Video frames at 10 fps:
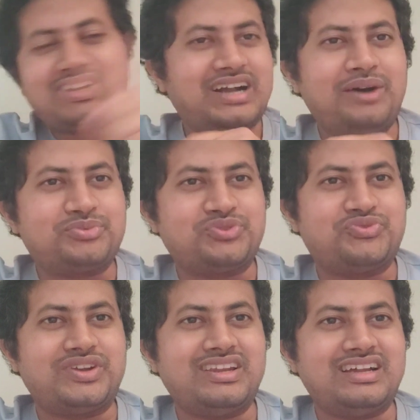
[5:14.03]
come to
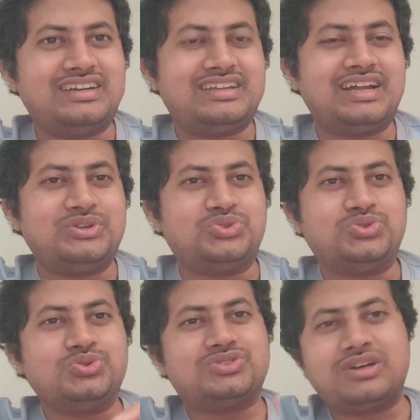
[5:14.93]
Finland and
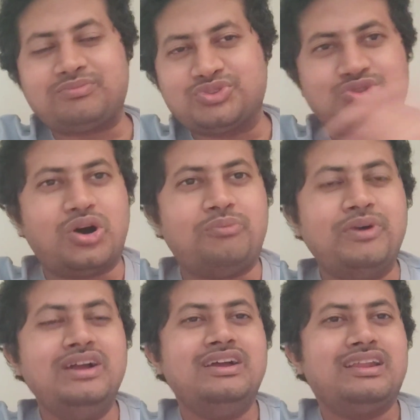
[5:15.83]
do some
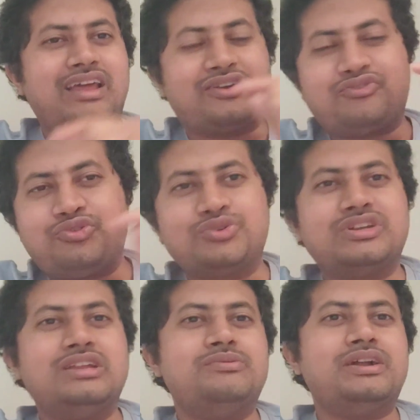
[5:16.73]
job like food
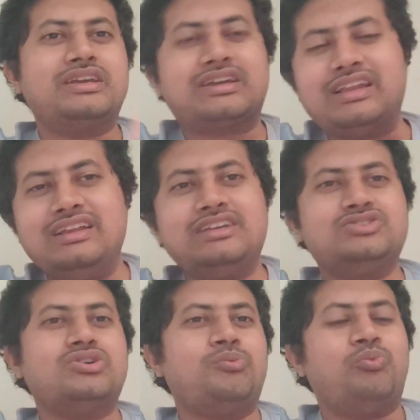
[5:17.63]
delivery,
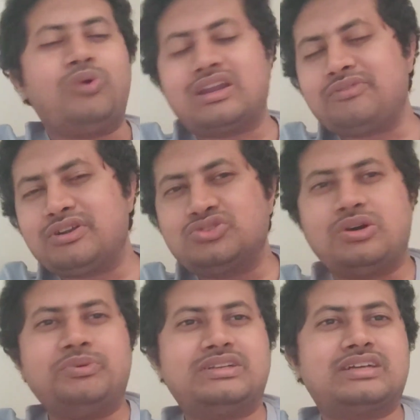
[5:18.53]
cleaning job, whatever
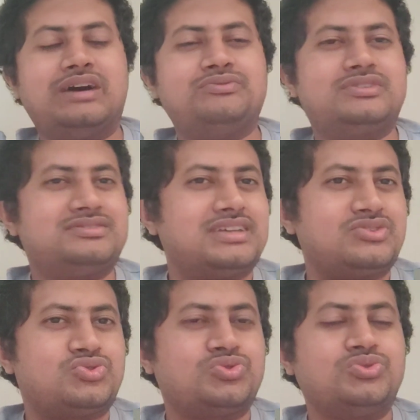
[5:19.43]
job it comes,
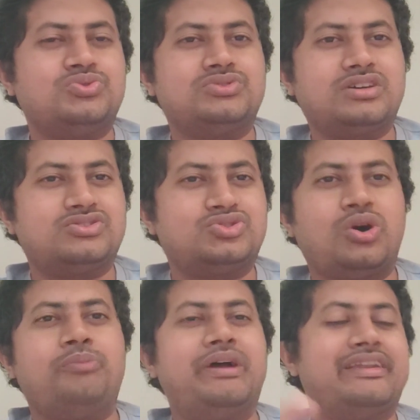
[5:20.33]
just do the
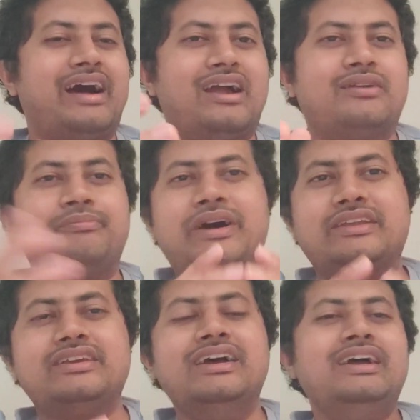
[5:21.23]
job and earn
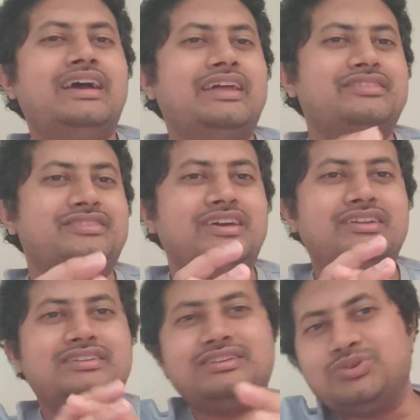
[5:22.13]
money. And
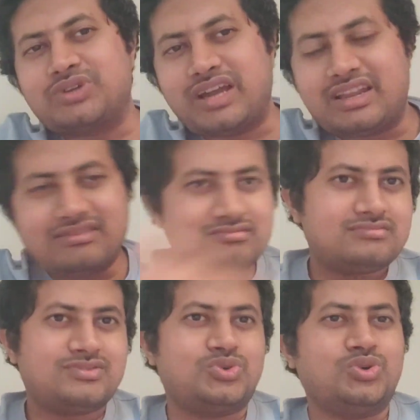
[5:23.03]
then you
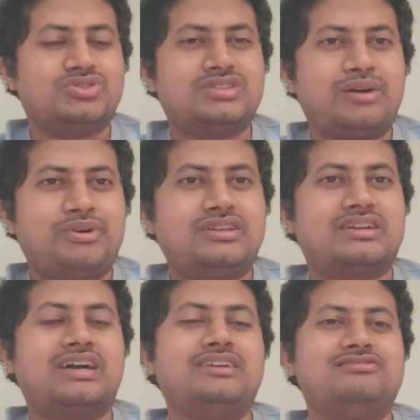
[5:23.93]
can go some other
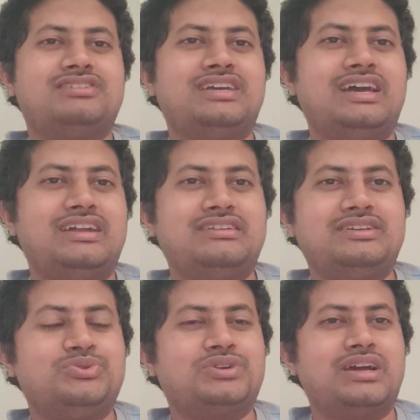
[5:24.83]
country and
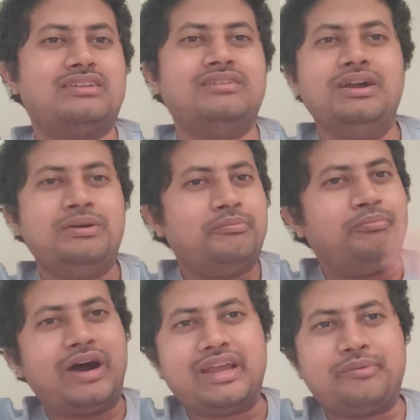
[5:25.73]
you can
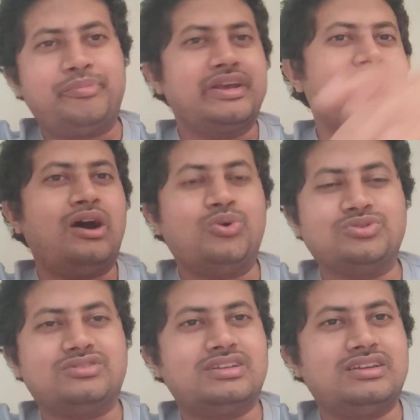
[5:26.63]
buy a big
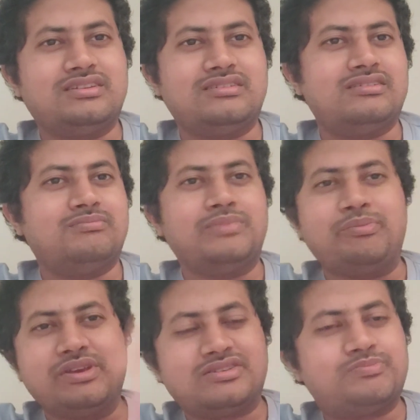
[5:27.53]
house in
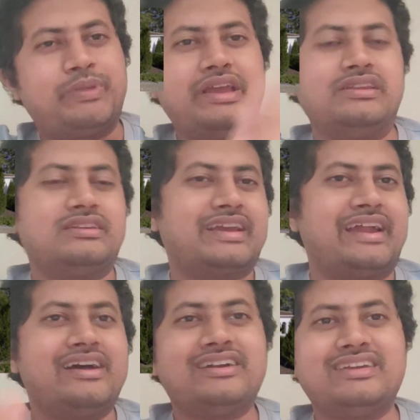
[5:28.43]
maybe Spain,
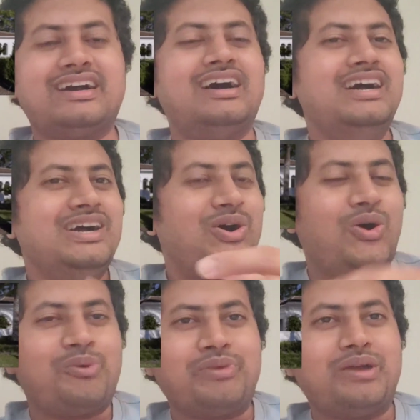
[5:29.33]
Canaria,
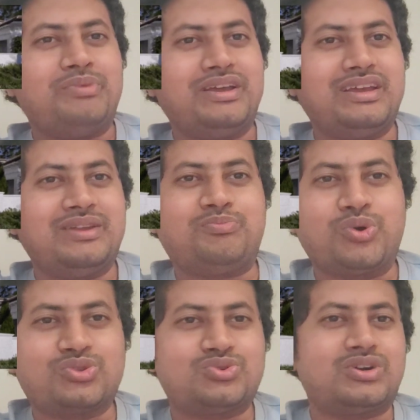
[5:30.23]
or maybe in
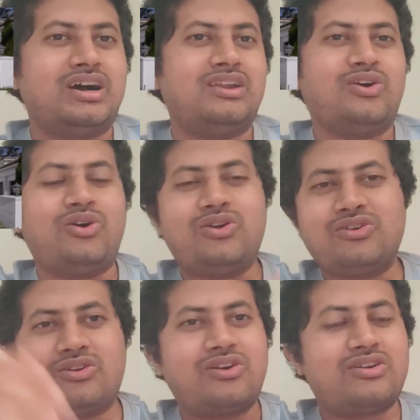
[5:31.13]
Portugal
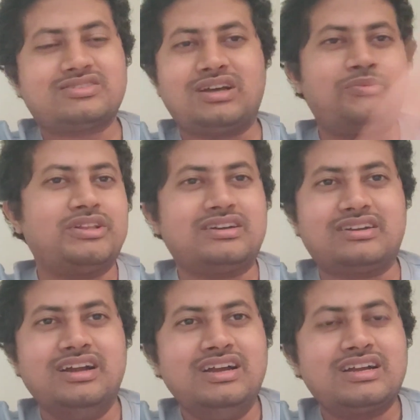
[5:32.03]
or some
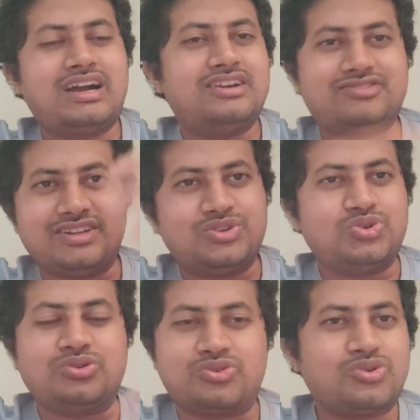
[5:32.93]
other country,
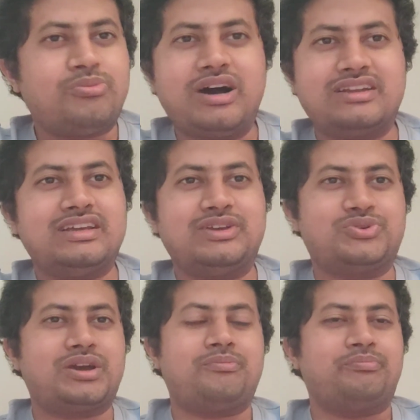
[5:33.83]
no, Romania. You
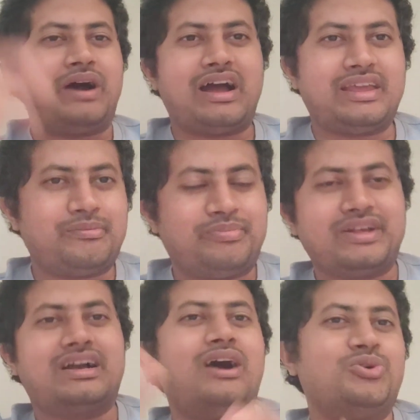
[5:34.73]
can buy a
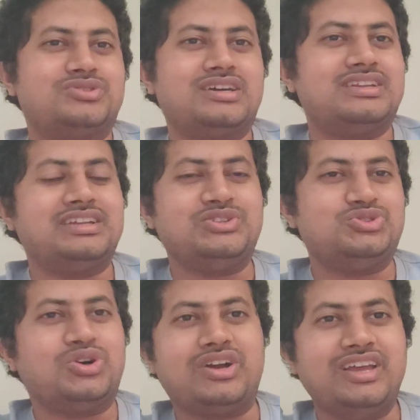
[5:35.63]
big house and
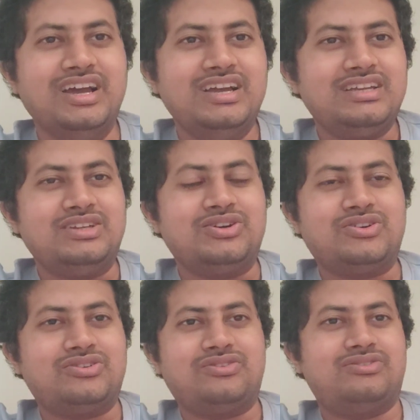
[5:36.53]
enjoy
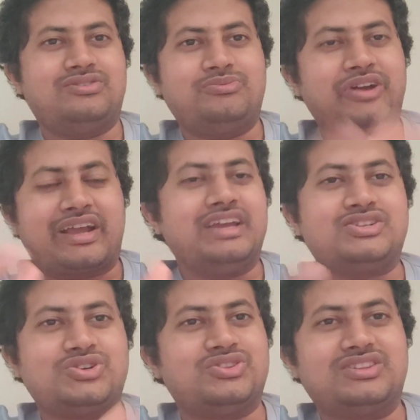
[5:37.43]
your
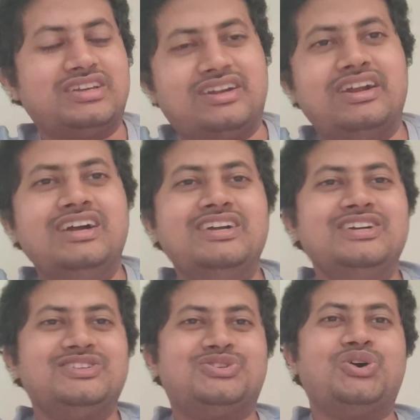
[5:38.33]
vacation there.
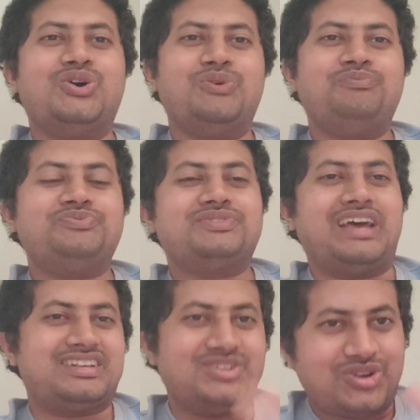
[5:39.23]
So
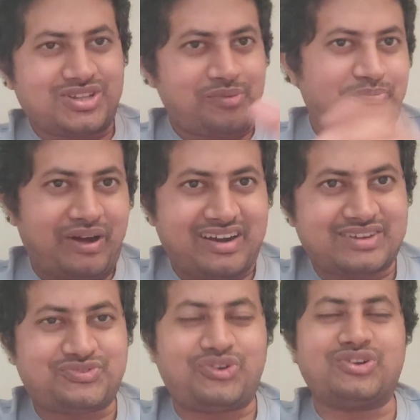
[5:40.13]
that's not the
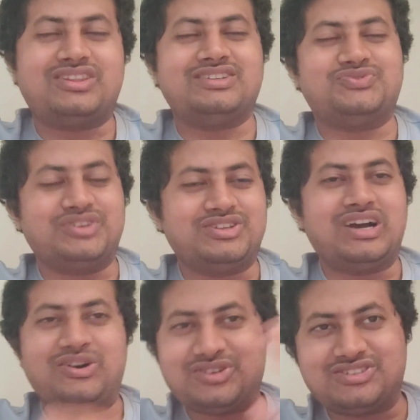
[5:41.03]
part for this video.
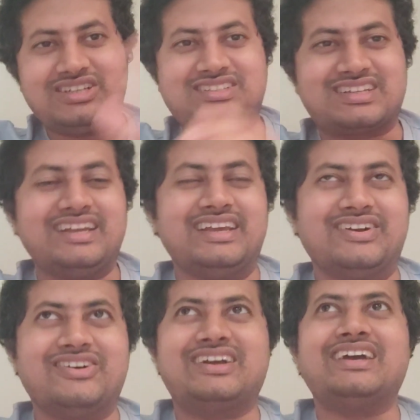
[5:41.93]
I was just kidding,
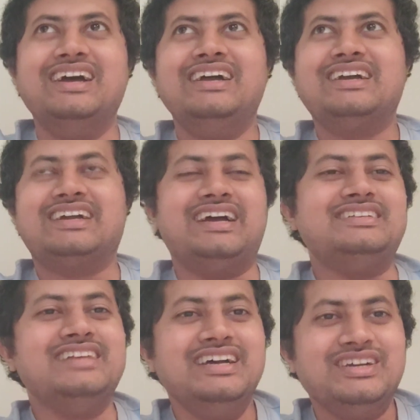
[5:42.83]
okay,
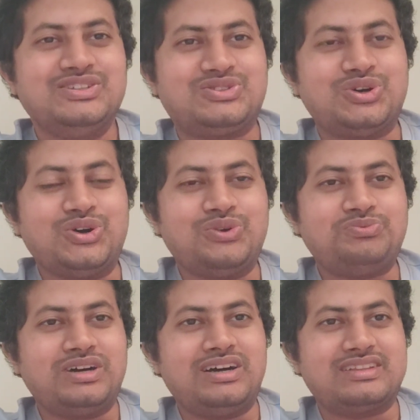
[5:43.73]
guys.
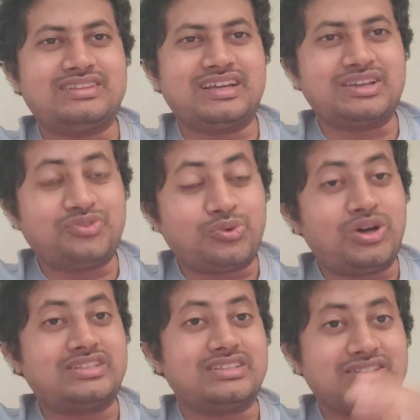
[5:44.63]
So thank you for
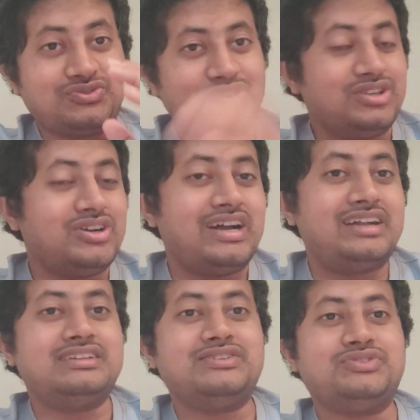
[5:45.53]
watching this video,
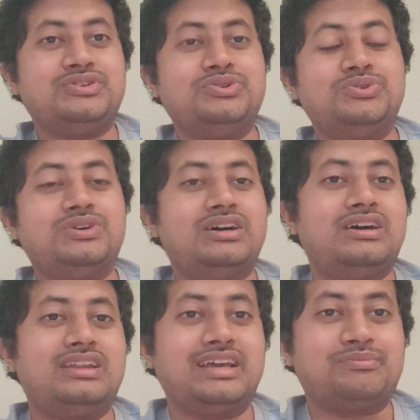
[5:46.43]
and if you
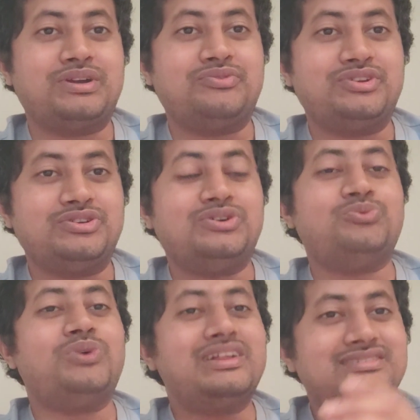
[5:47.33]
like my video,
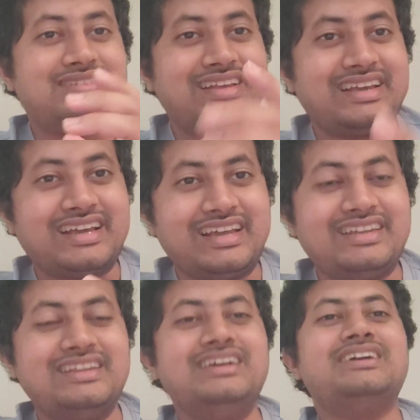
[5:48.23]
once
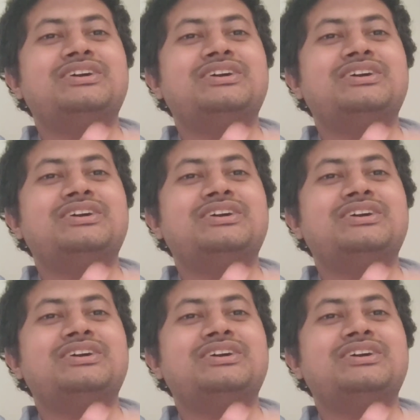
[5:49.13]
again,